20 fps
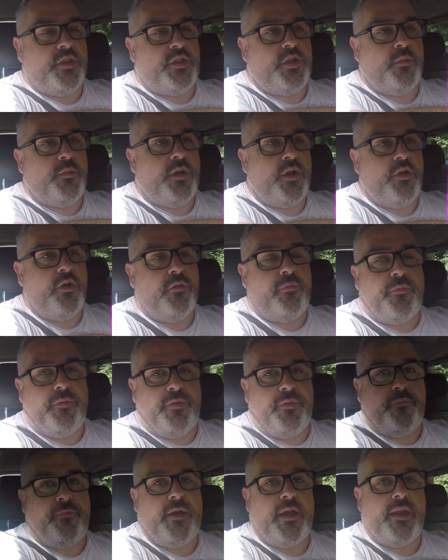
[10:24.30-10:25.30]
doing enough
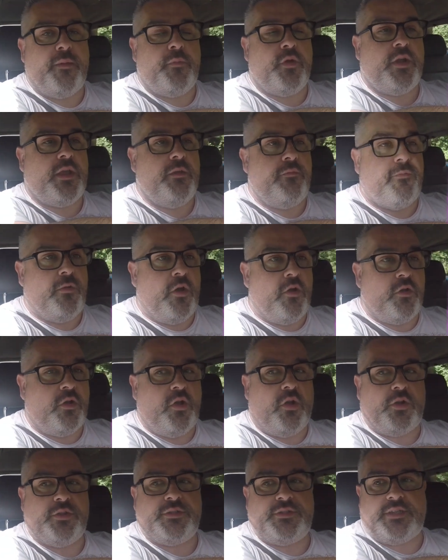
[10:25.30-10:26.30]
of the Vader Monkey vlog
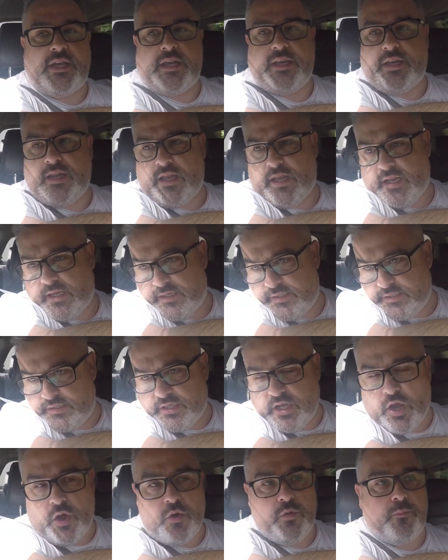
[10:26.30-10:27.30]
content, and
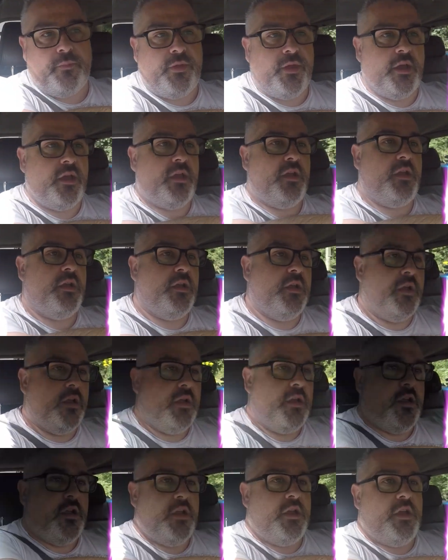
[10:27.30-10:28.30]
hope that
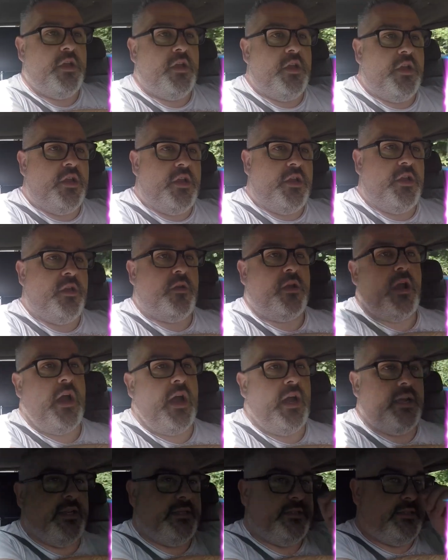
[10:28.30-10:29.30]
you
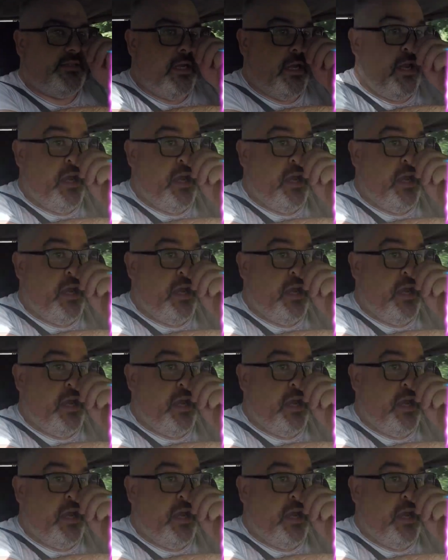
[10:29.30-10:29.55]
guys